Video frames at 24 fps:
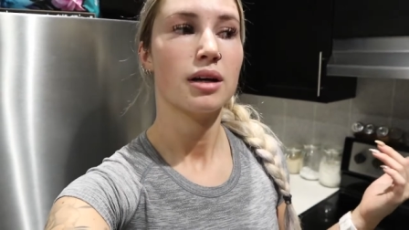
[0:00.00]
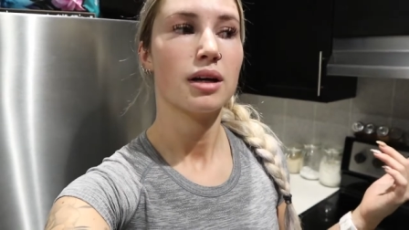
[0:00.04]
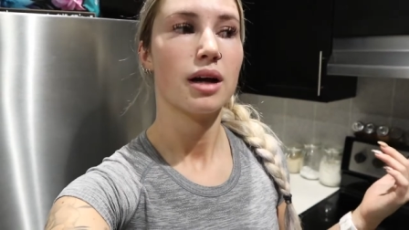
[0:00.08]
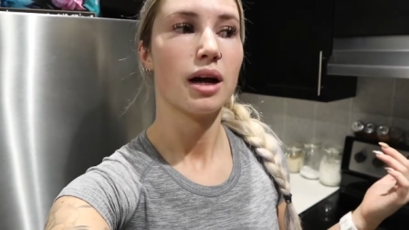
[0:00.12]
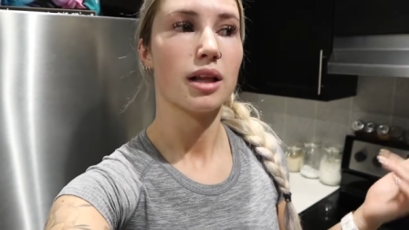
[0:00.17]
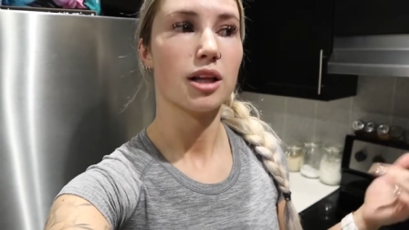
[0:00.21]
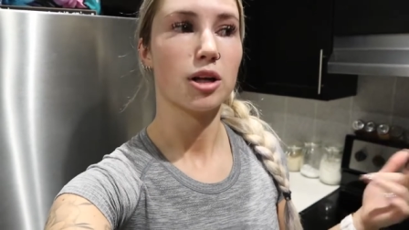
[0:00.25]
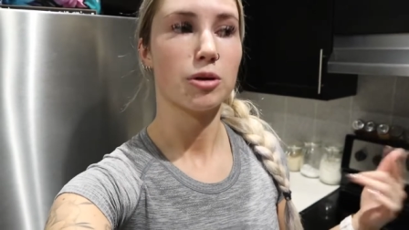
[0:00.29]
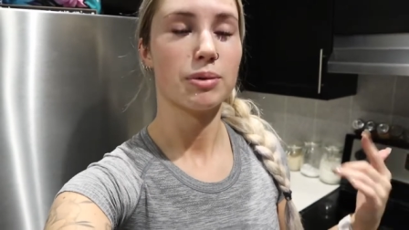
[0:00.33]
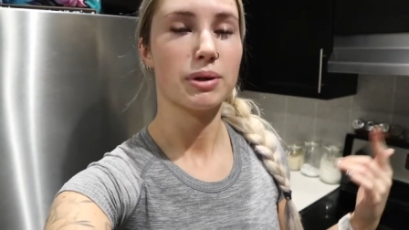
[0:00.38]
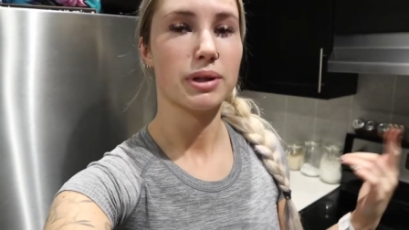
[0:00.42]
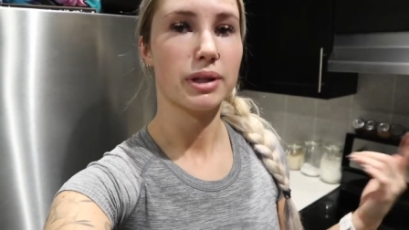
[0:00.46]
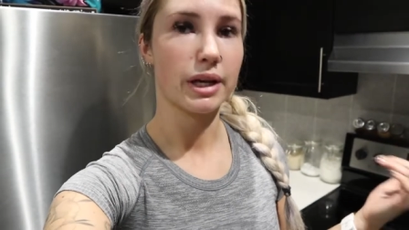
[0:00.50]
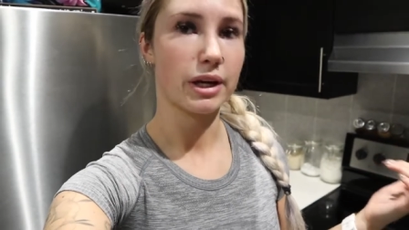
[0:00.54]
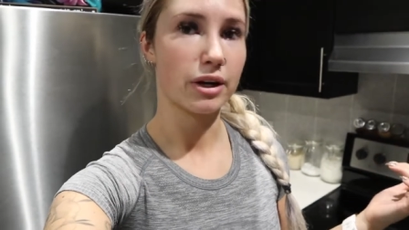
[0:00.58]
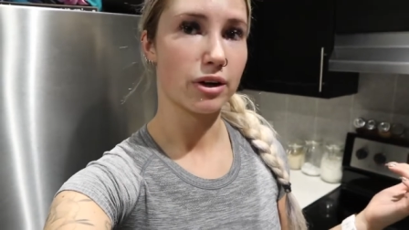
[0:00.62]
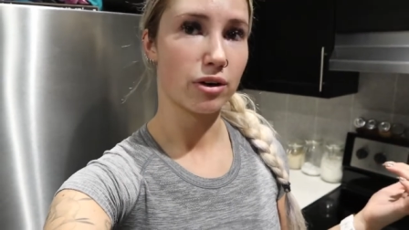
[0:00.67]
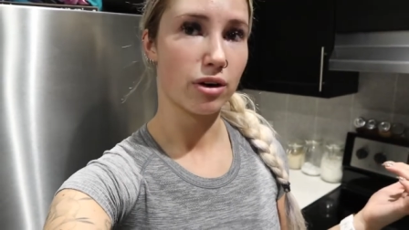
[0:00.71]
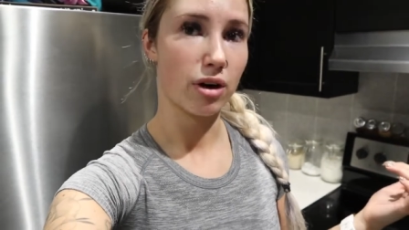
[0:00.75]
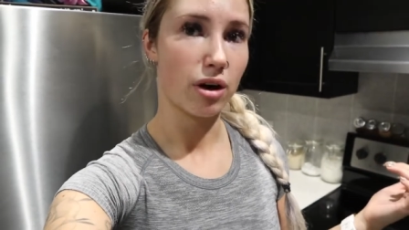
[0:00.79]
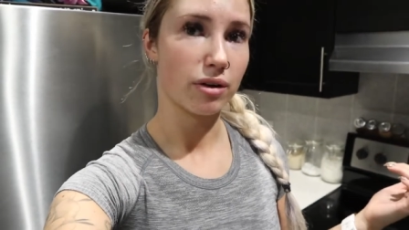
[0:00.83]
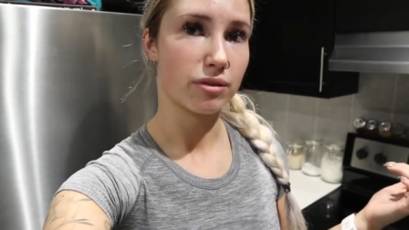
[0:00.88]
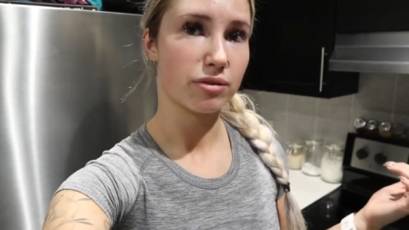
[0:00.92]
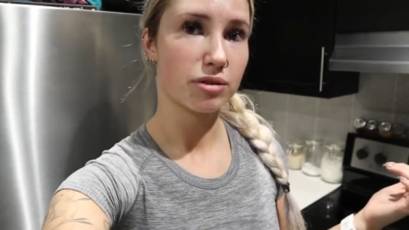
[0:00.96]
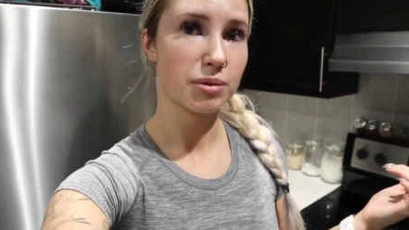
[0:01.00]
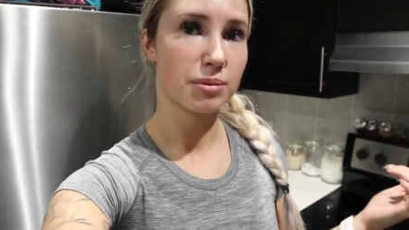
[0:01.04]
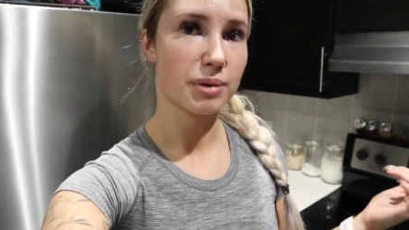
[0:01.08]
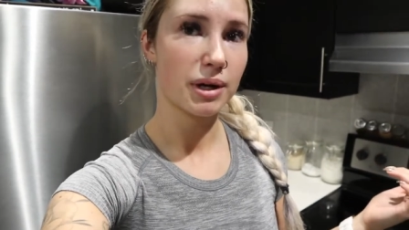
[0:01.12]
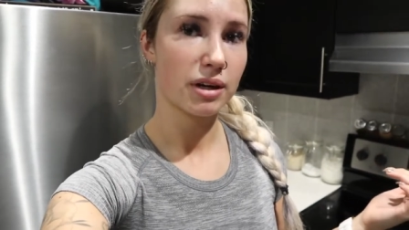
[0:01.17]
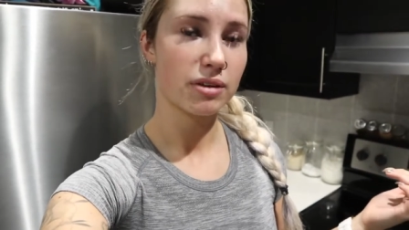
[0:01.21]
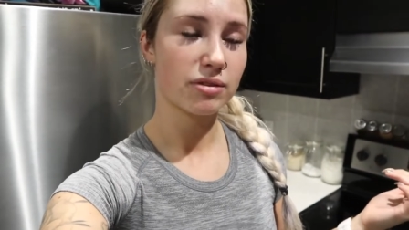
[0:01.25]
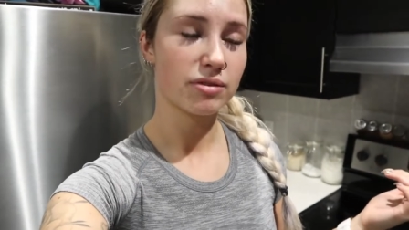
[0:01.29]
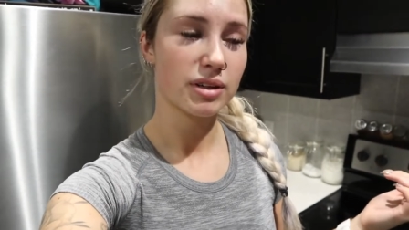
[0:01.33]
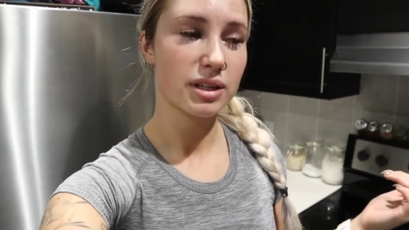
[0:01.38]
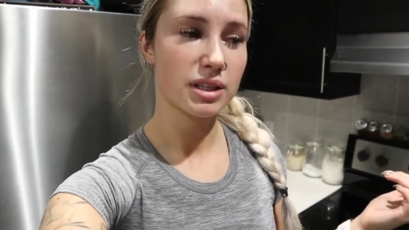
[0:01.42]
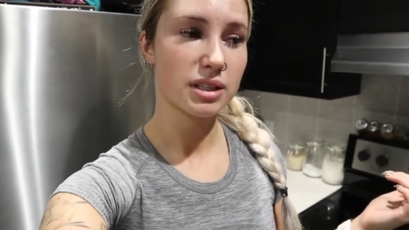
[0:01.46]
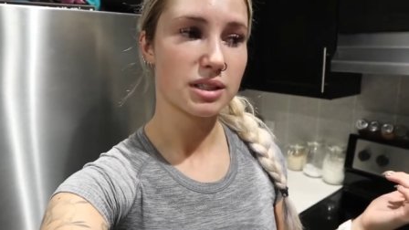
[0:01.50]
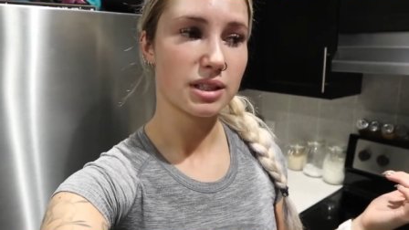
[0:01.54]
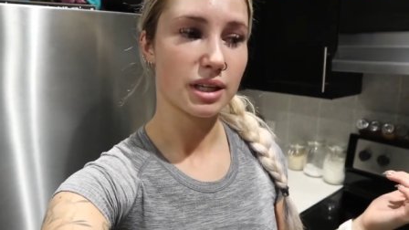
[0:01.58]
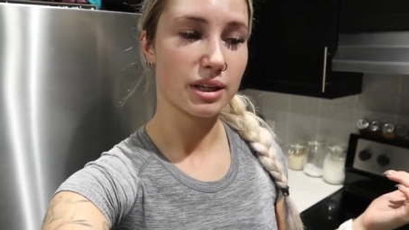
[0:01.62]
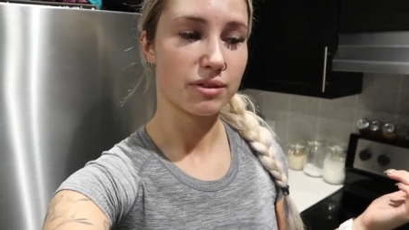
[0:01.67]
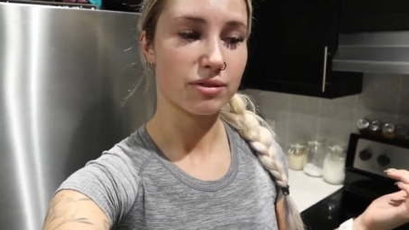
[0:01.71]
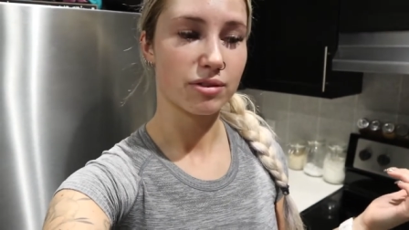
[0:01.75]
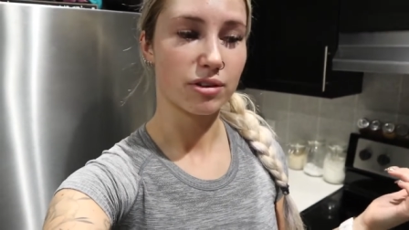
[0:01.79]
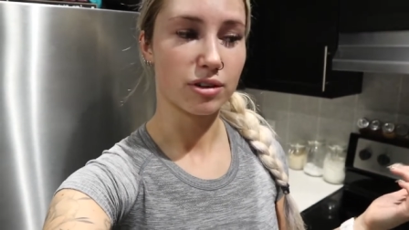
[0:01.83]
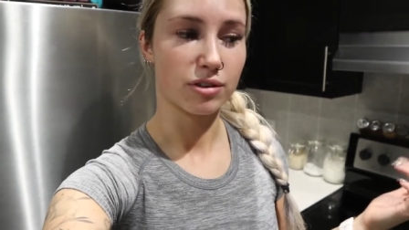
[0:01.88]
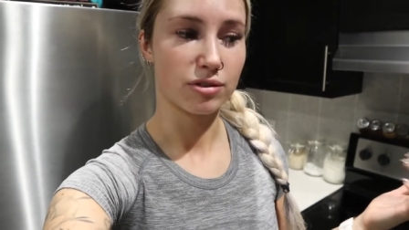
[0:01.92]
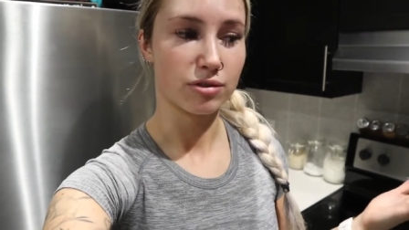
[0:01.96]
a little bit later on for breakfast,
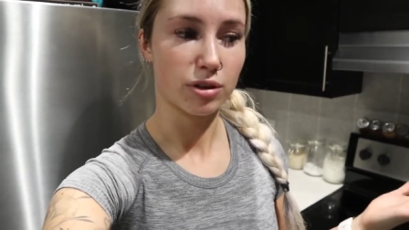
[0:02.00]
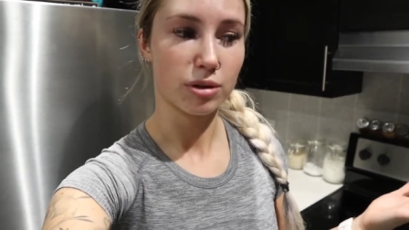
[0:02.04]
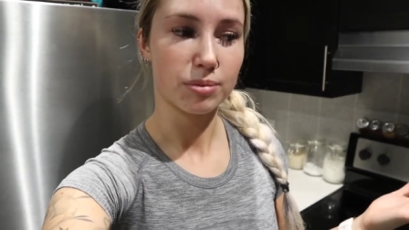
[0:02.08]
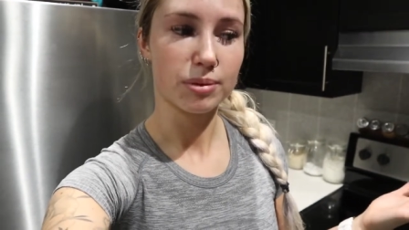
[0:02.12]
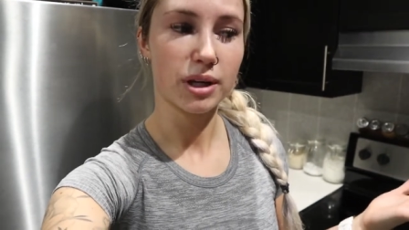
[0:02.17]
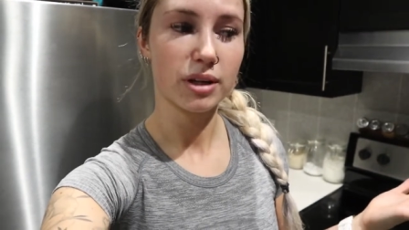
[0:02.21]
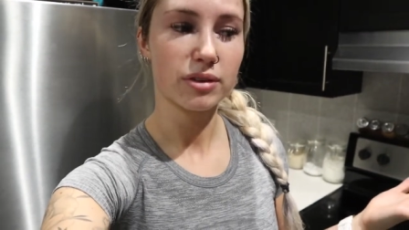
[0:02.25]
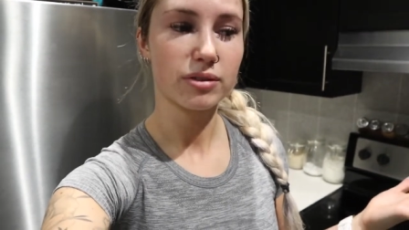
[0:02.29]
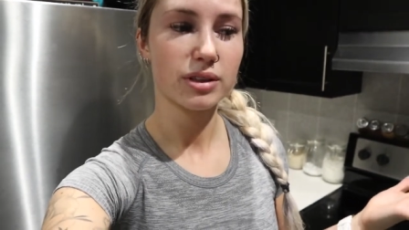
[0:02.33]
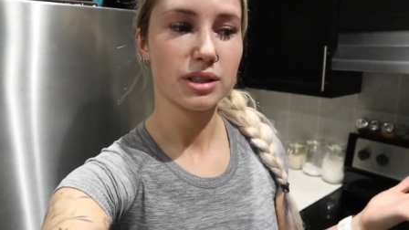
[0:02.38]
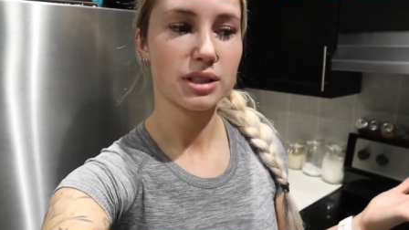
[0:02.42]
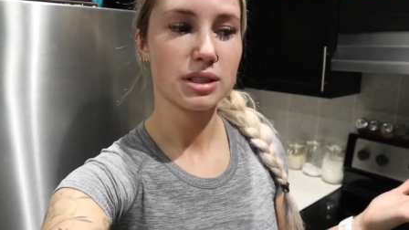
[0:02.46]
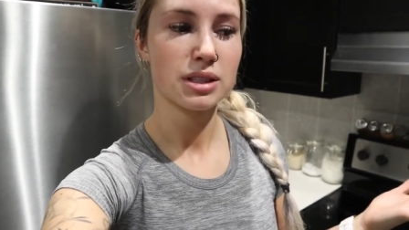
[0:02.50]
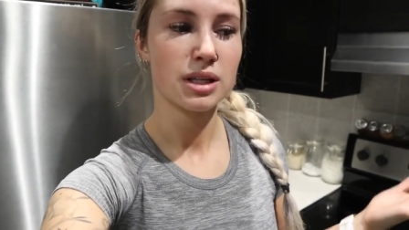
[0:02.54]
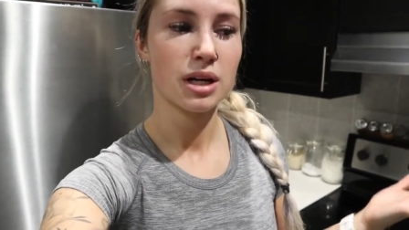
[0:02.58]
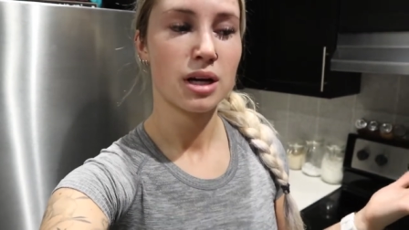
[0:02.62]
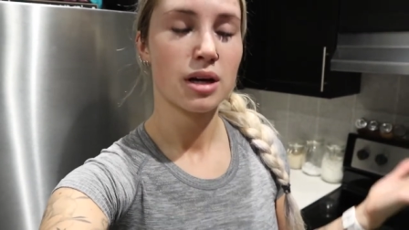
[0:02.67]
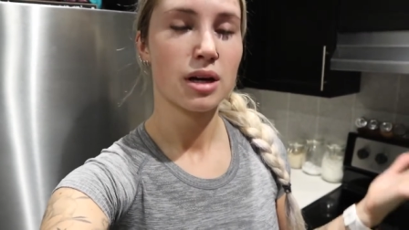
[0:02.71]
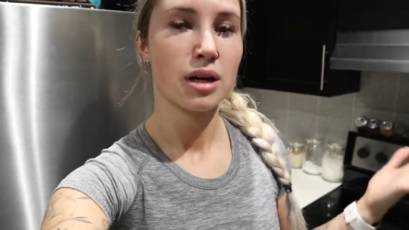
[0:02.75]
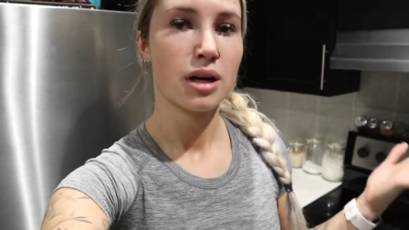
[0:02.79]
like for a full breakfast.